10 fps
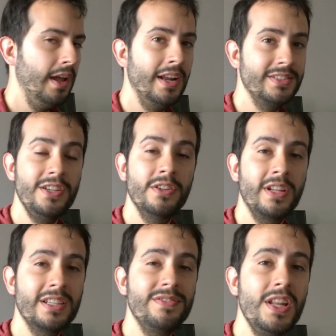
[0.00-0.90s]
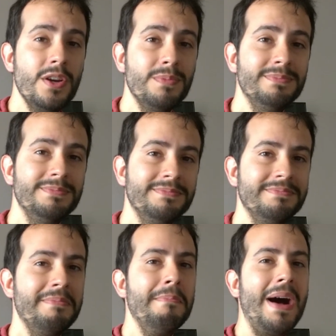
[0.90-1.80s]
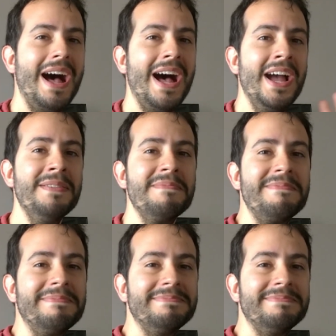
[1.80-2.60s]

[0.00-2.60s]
and i'll see you on the next video bye